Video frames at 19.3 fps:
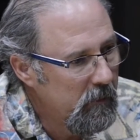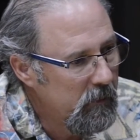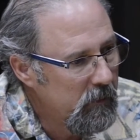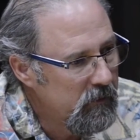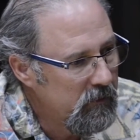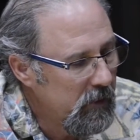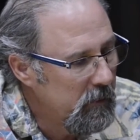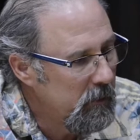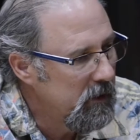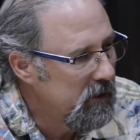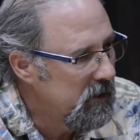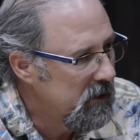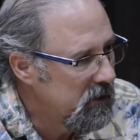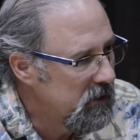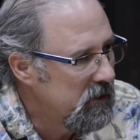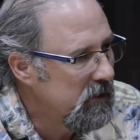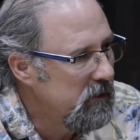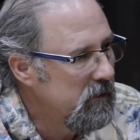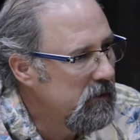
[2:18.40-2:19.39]
Some
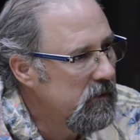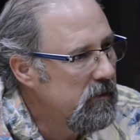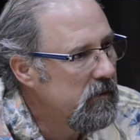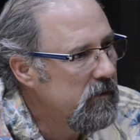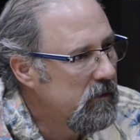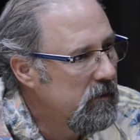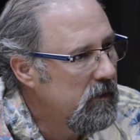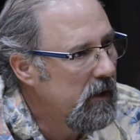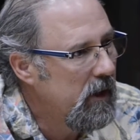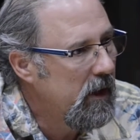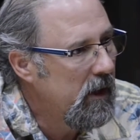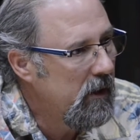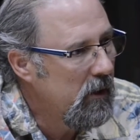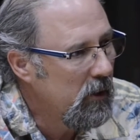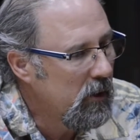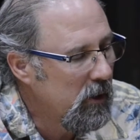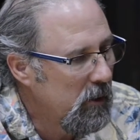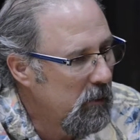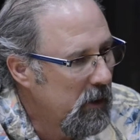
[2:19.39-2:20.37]
additions that
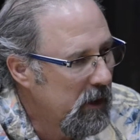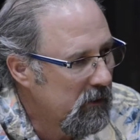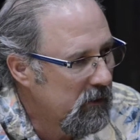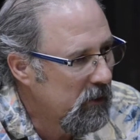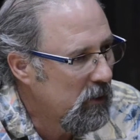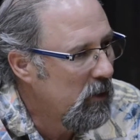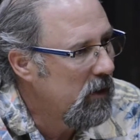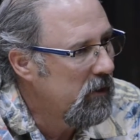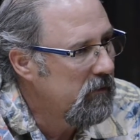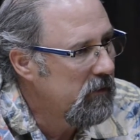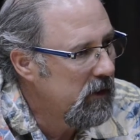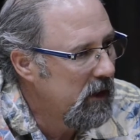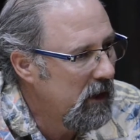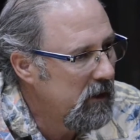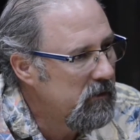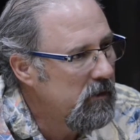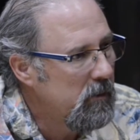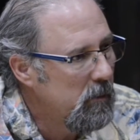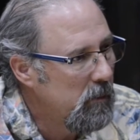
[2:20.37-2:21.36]
are going to make the
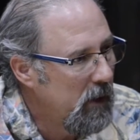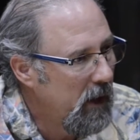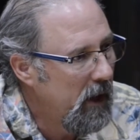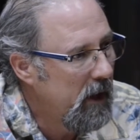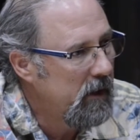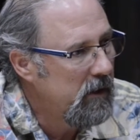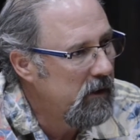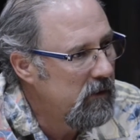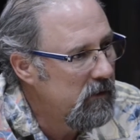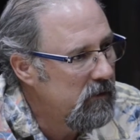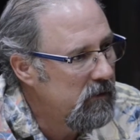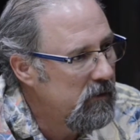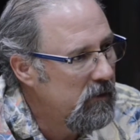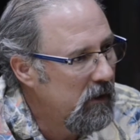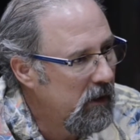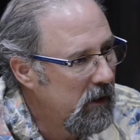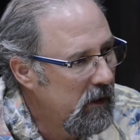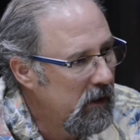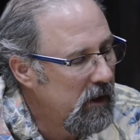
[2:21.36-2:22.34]
quantification package
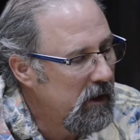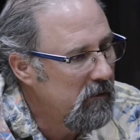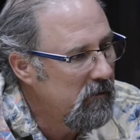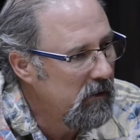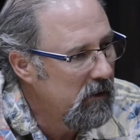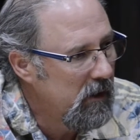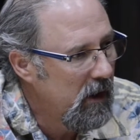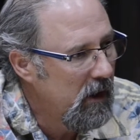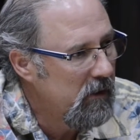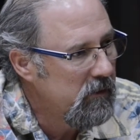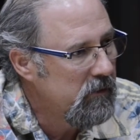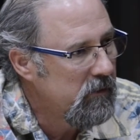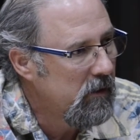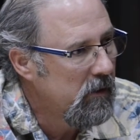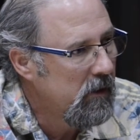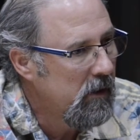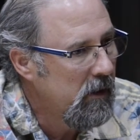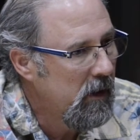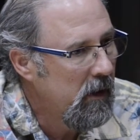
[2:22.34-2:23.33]
even
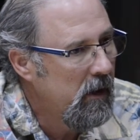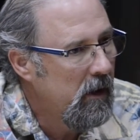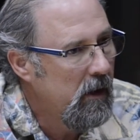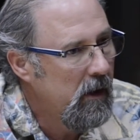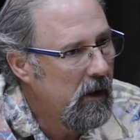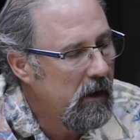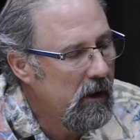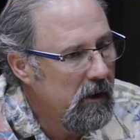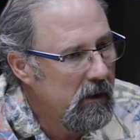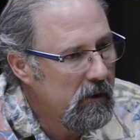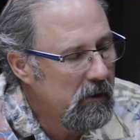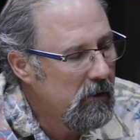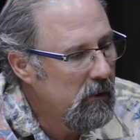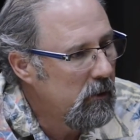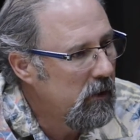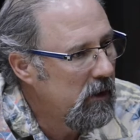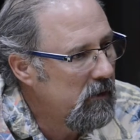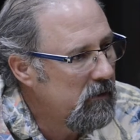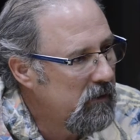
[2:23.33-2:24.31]
nicer,
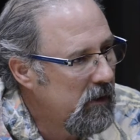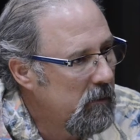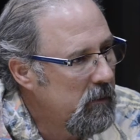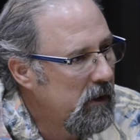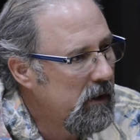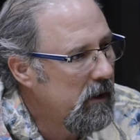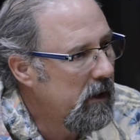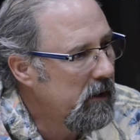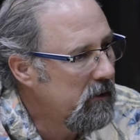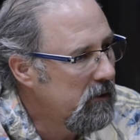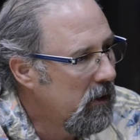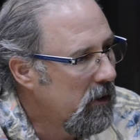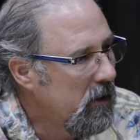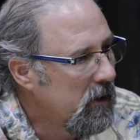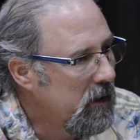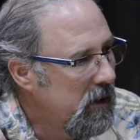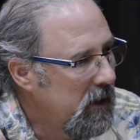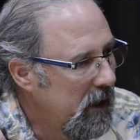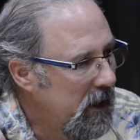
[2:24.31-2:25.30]
including something like
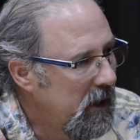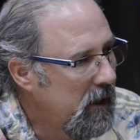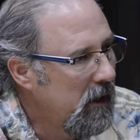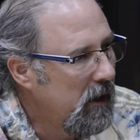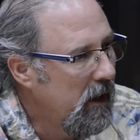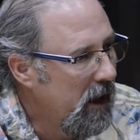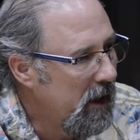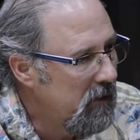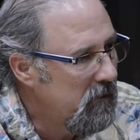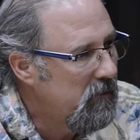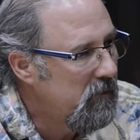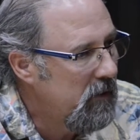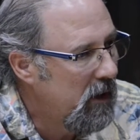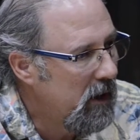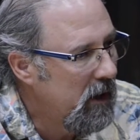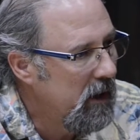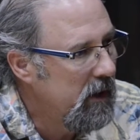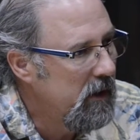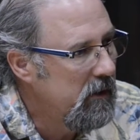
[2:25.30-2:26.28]
target analyte
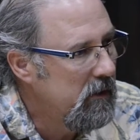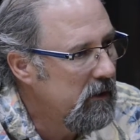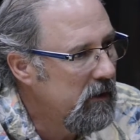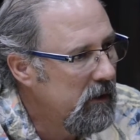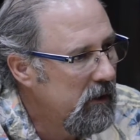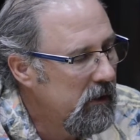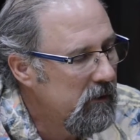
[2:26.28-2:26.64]
find.